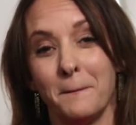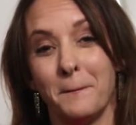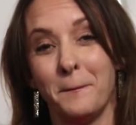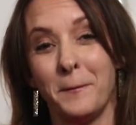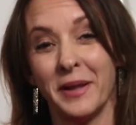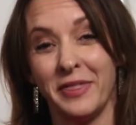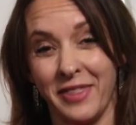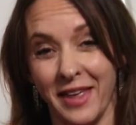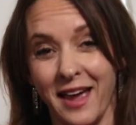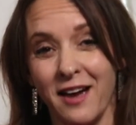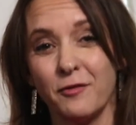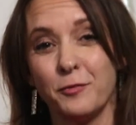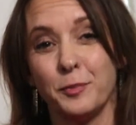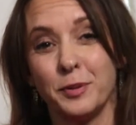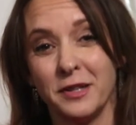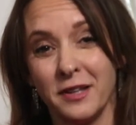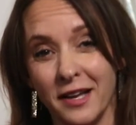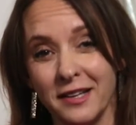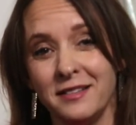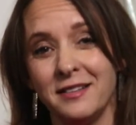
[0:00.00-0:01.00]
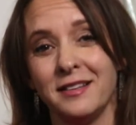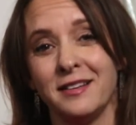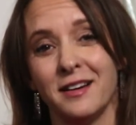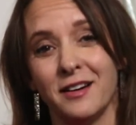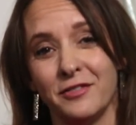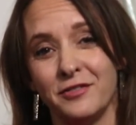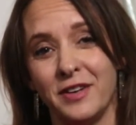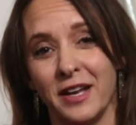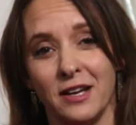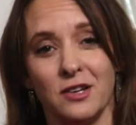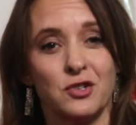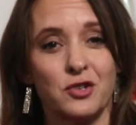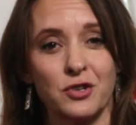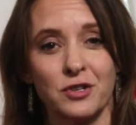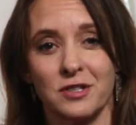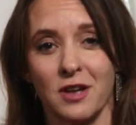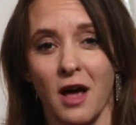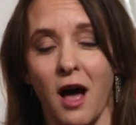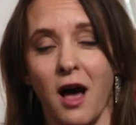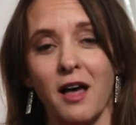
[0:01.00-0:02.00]
but they have plenty of
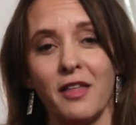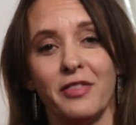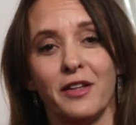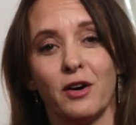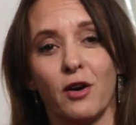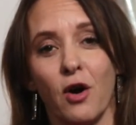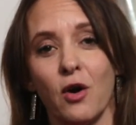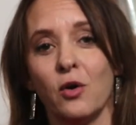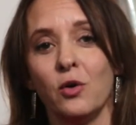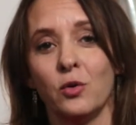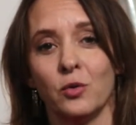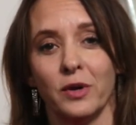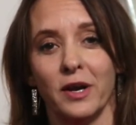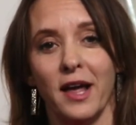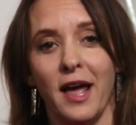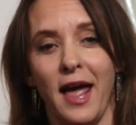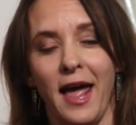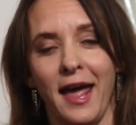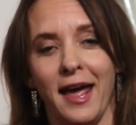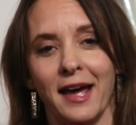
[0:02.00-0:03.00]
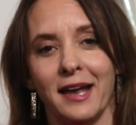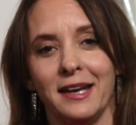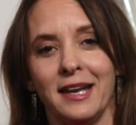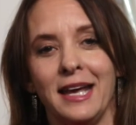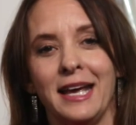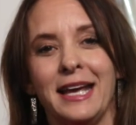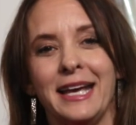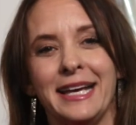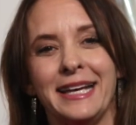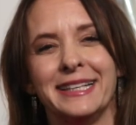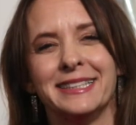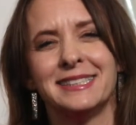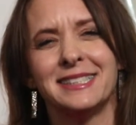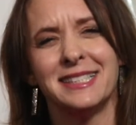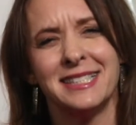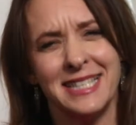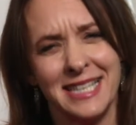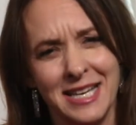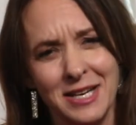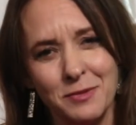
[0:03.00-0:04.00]
dangers on their own, and it
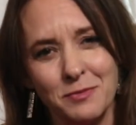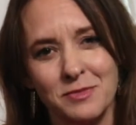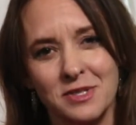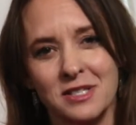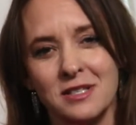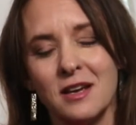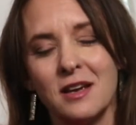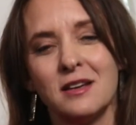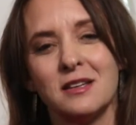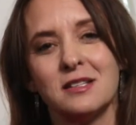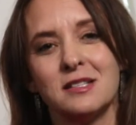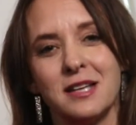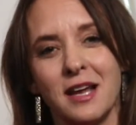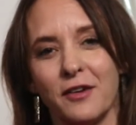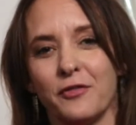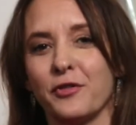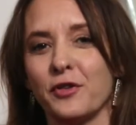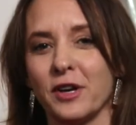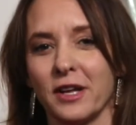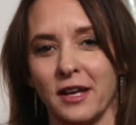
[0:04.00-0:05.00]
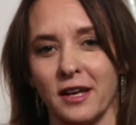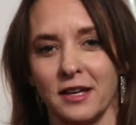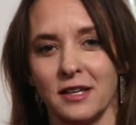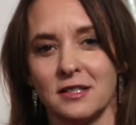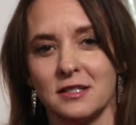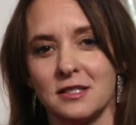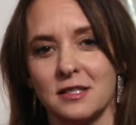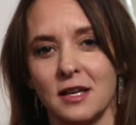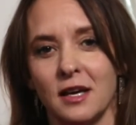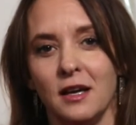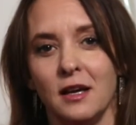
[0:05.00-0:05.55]
seems safer to kids.